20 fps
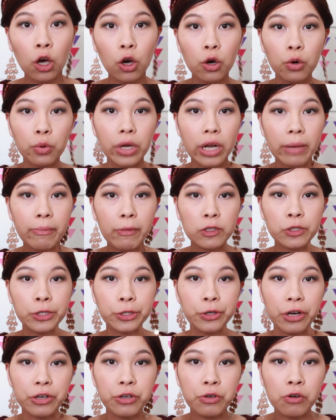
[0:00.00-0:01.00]
Oh, and I'm also
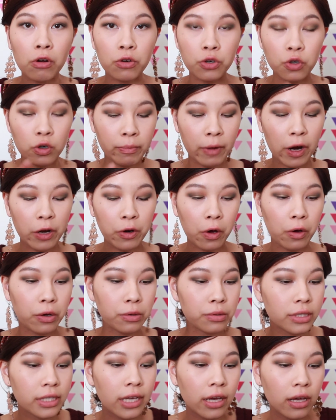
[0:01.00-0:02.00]
going to contour my
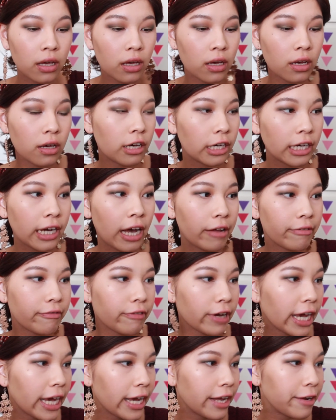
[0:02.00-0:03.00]
nose. Can't
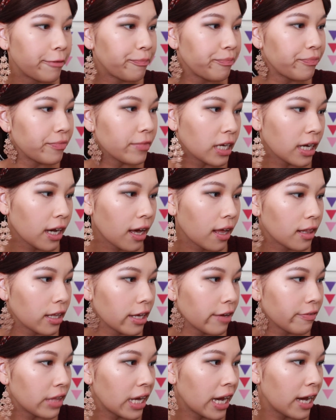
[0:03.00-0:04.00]
forget, can't
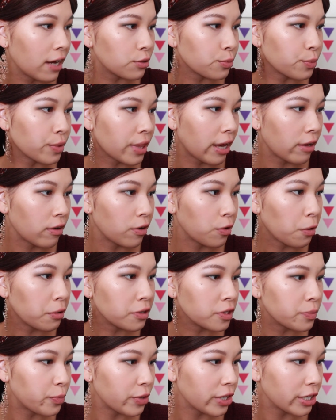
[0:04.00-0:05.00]
leave the house without a
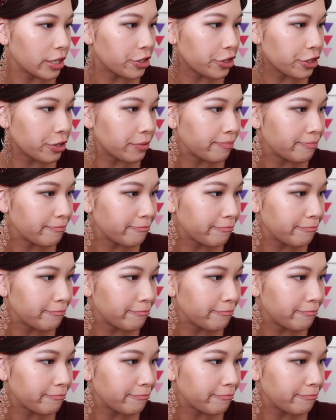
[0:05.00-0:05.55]
nose bridge.